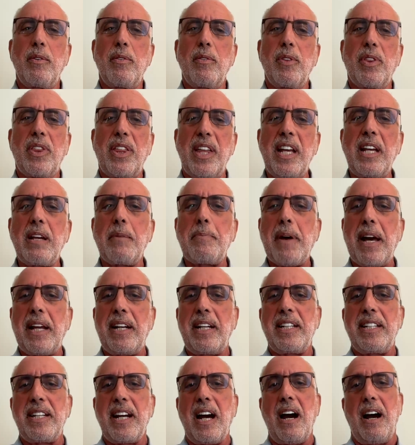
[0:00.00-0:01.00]
Think about
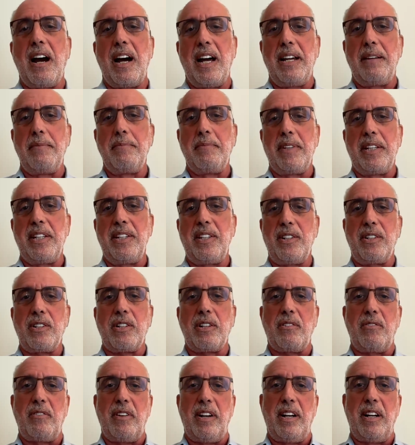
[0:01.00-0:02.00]
a time in your
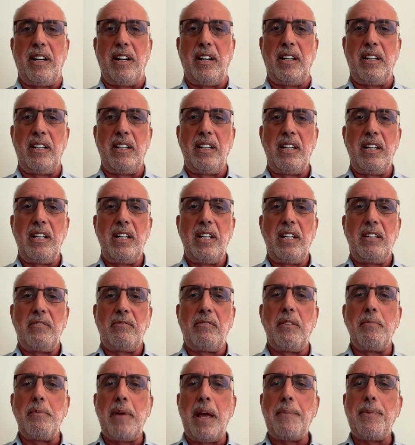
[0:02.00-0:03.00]
career
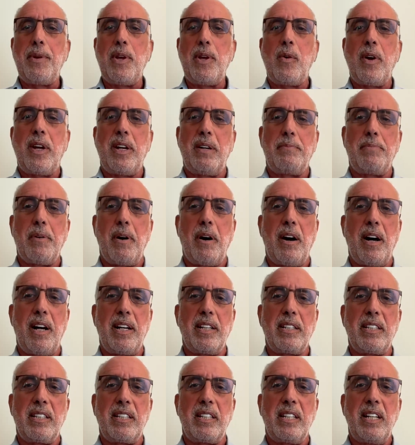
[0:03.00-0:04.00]
when maybe you had a
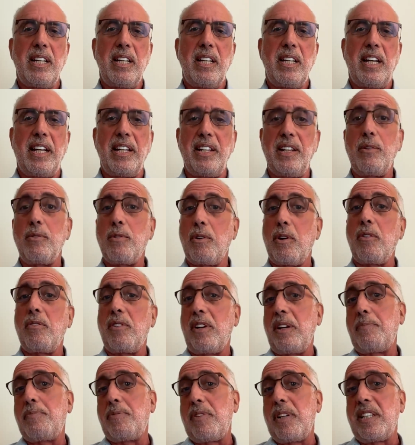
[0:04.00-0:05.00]
boss and you were
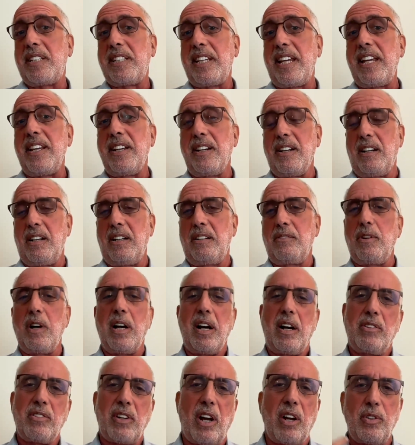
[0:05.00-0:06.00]
already pretty senior.
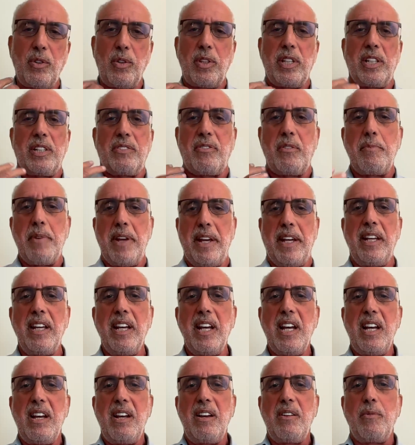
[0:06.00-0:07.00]
Well, I'll do this for me.
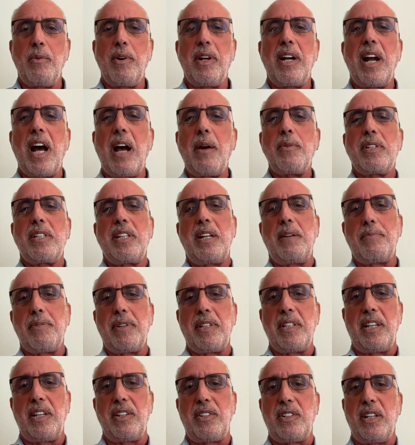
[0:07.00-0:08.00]
When I was in a
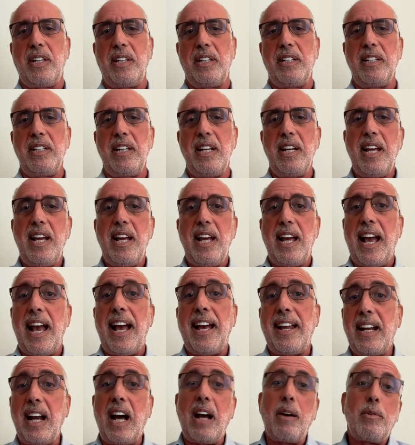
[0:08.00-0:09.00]
position
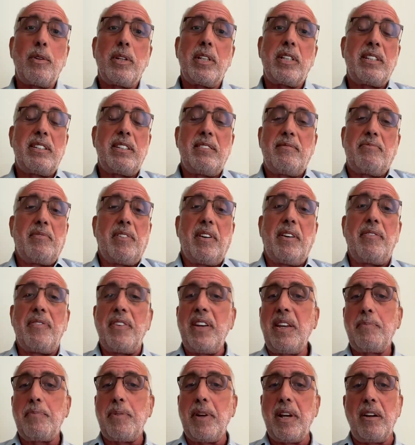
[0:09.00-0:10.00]
and I was a
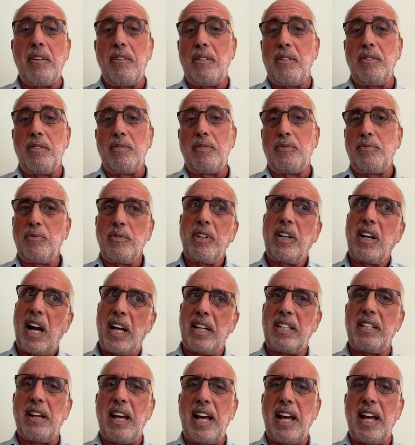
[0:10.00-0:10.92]
VP or got to